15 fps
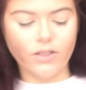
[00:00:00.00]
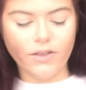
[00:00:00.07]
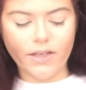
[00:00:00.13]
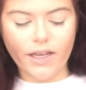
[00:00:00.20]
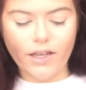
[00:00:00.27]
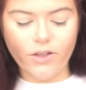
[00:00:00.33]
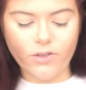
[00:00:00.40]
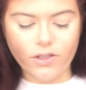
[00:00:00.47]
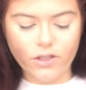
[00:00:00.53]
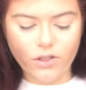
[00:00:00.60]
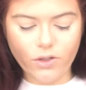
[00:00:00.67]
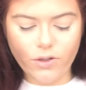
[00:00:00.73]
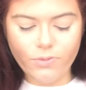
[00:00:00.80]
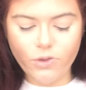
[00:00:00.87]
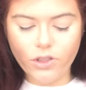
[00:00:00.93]
so I can't use it.
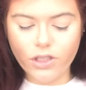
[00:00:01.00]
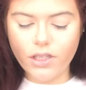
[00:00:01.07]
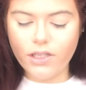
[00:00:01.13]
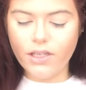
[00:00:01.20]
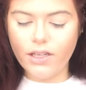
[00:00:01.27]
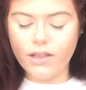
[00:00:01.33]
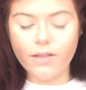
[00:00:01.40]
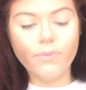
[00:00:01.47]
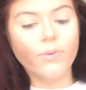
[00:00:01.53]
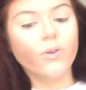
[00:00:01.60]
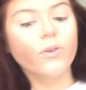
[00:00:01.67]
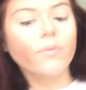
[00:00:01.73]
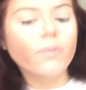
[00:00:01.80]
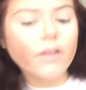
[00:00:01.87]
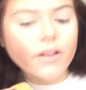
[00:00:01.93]
So I'm just gonna take the
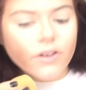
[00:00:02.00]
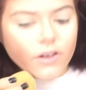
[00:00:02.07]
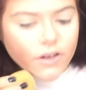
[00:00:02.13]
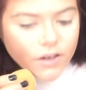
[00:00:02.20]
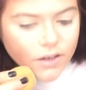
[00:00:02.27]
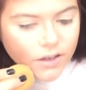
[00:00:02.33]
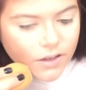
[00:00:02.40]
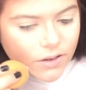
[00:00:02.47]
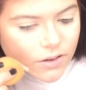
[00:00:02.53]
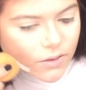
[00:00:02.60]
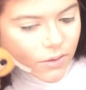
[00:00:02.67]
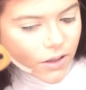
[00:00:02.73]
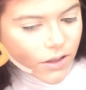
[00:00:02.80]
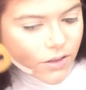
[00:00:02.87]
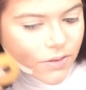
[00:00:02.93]
Beauty Blender,
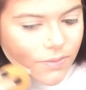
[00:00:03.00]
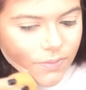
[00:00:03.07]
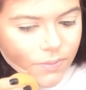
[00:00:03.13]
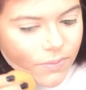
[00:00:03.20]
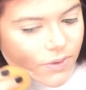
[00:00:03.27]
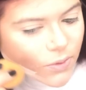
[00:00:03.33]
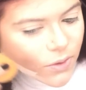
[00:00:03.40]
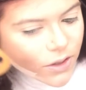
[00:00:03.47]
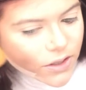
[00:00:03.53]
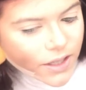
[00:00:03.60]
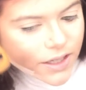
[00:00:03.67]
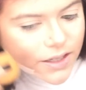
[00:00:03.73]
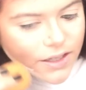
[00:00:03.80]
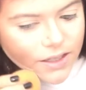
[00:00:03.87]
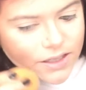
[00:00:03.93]
well, Real
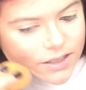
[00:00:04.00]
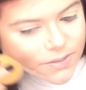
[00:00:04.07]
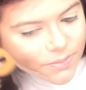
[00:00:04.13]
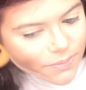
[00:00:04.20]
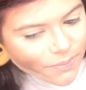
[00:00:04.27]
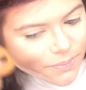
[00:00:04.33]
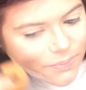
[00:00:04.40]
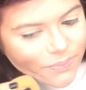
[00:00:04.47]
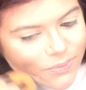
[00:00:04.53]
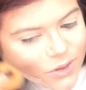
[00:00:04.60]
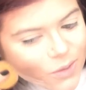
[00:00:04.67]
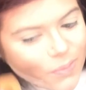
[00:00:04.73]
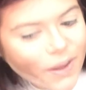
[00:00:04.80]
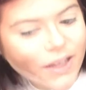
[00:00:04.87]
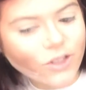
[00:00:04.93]
Techniques
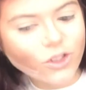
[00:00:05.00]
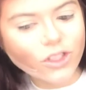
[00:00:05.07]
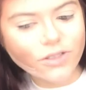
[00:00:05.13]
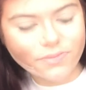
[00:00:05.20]
sponge,